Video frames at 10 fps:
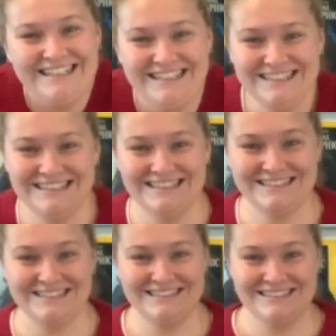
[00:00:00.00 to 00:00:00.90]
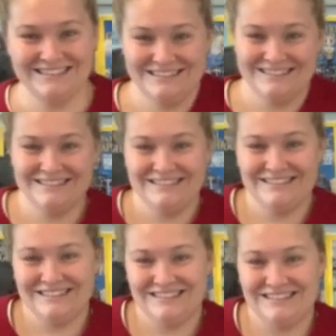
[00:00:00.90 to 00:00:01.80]

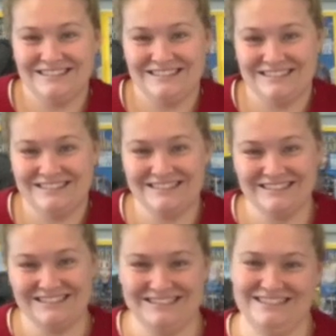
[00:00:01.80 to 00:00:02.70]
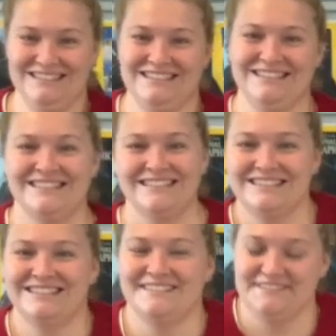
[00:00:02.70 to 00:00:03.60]

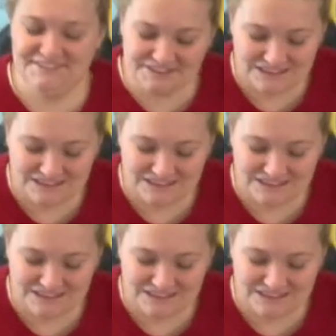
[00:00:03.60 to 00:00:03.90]
[no speech]